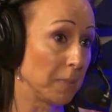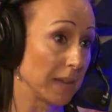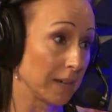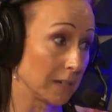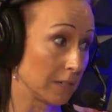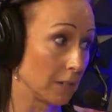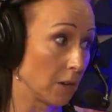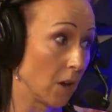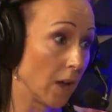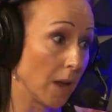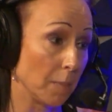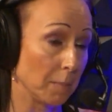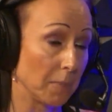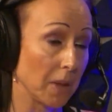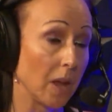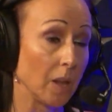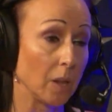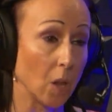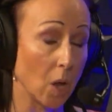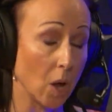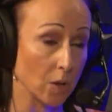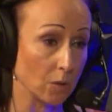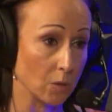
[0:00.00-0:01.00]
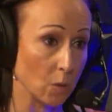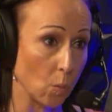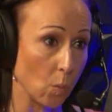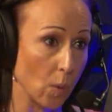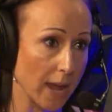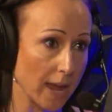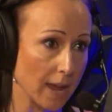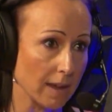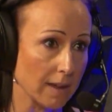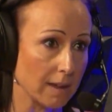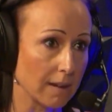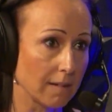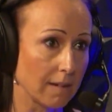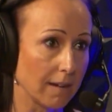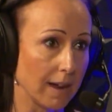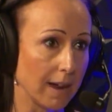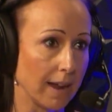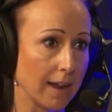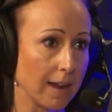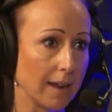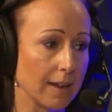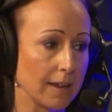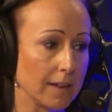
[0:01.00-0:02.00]
picked up along the way.
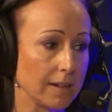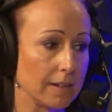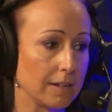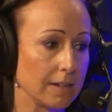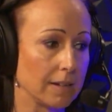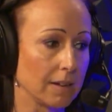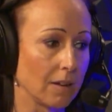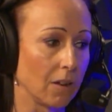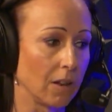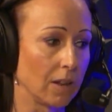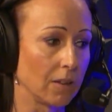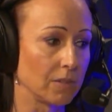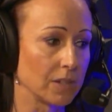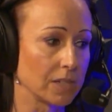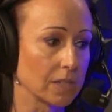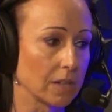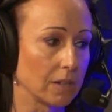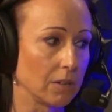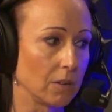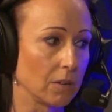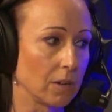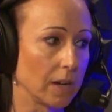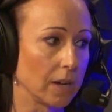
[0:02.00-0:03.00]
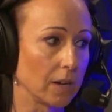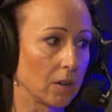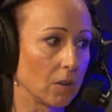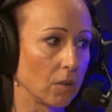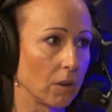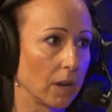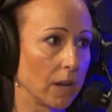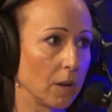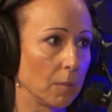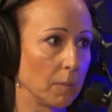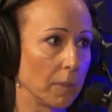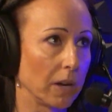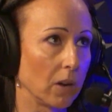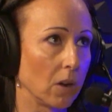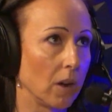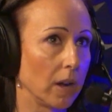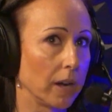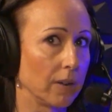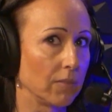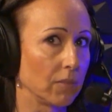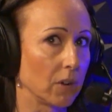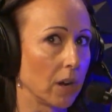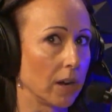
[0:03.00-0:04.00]
And all of a sudden you're like, okay, oh my
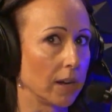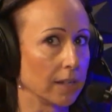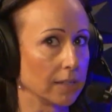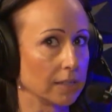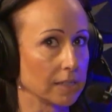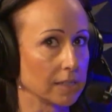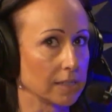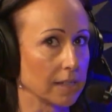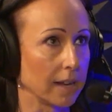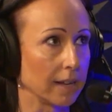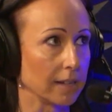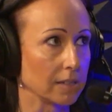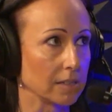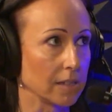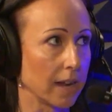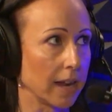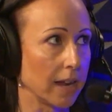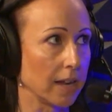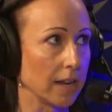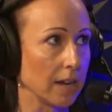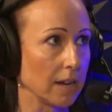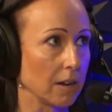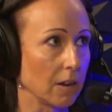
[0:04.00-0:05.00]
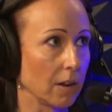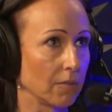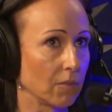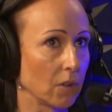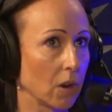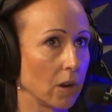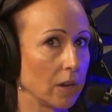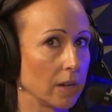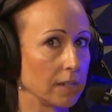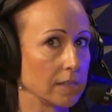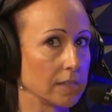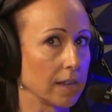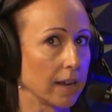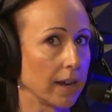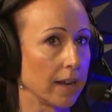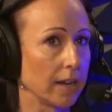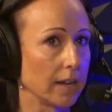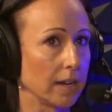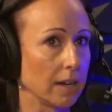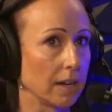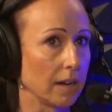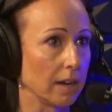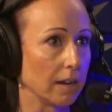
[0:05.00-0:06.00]
God, I've got anxiety.
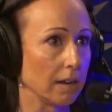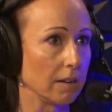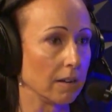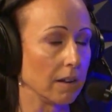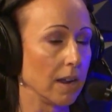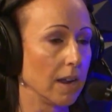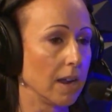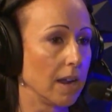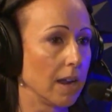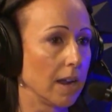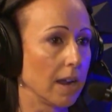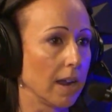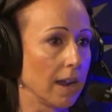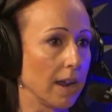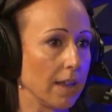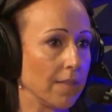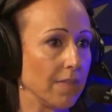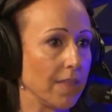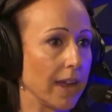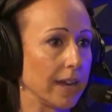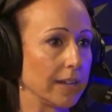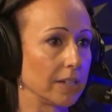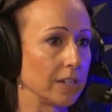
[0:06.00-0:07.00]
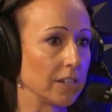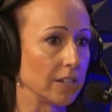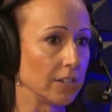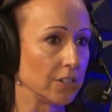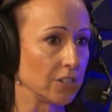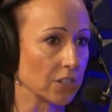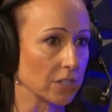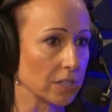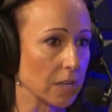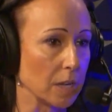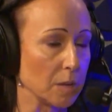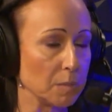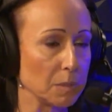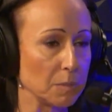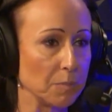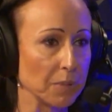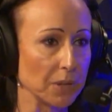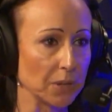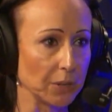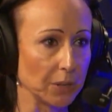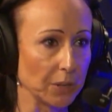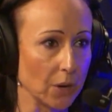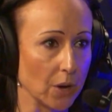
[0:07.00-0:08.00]
And that just keeps
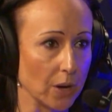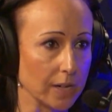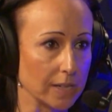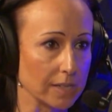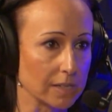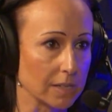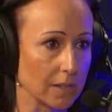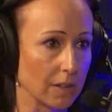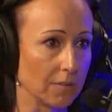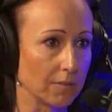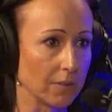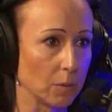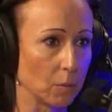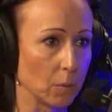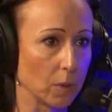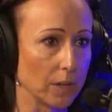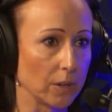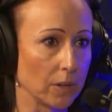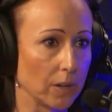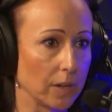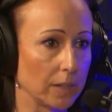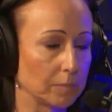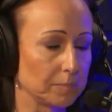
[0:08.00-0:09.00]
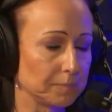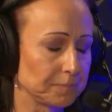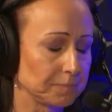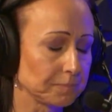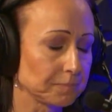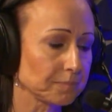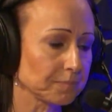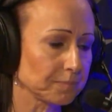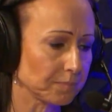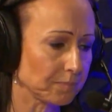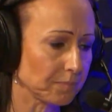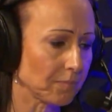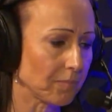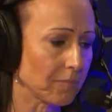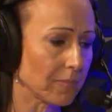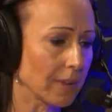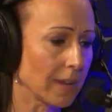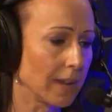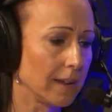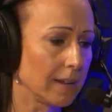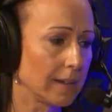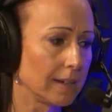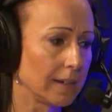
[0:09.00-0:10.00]
building on itself and whatnot.
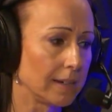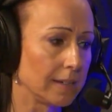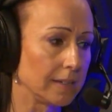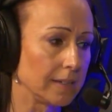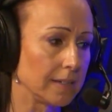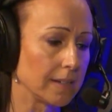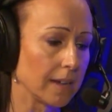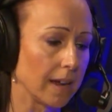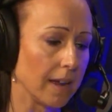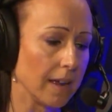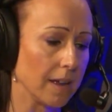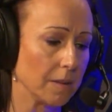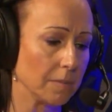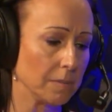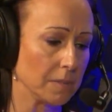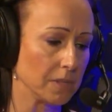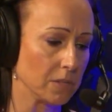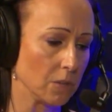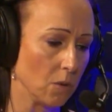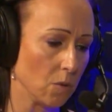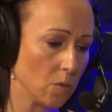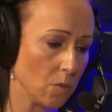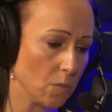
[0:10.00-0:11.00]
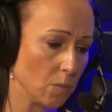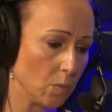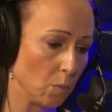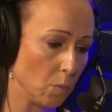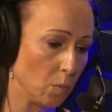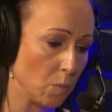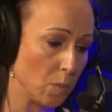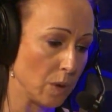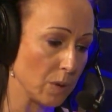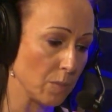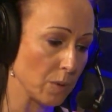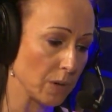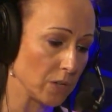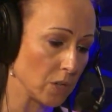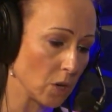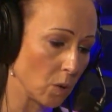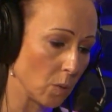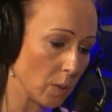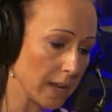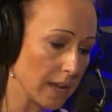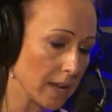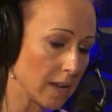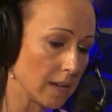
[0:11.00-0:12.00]
And so we would
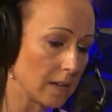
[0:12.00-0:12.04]
go